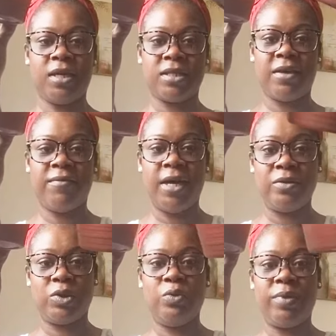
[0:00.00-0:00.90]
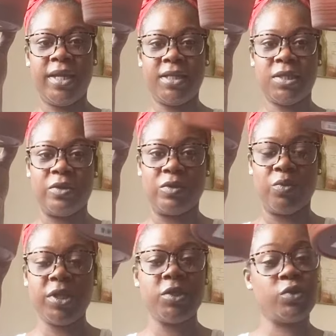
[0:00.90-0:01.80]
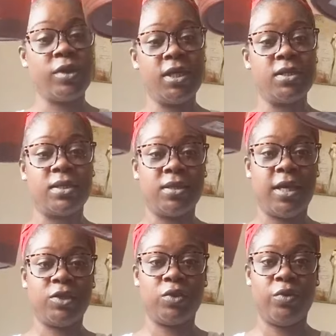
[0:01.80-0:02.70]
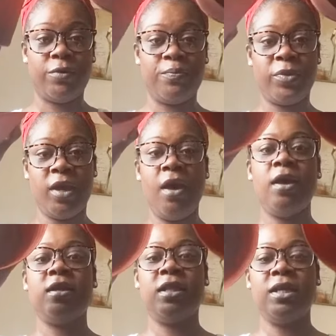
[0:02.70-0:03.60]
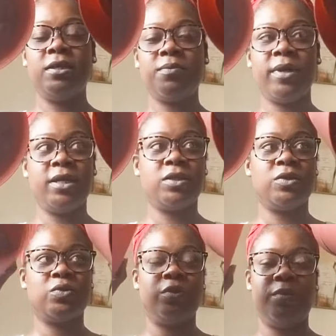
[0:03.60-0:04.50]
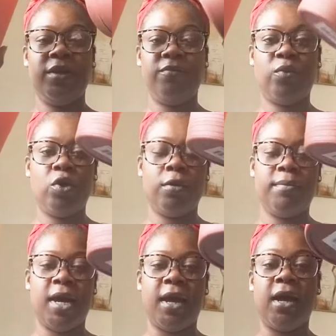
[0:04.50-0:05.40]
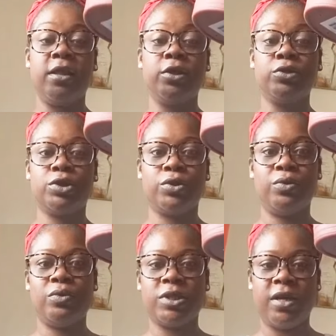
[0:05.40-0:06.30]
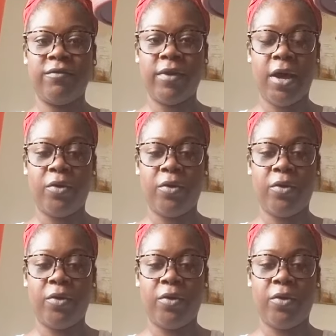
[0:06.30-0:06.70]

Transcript: I found 2 planters with trays attached to them. These planters will be for my other 2 sunflower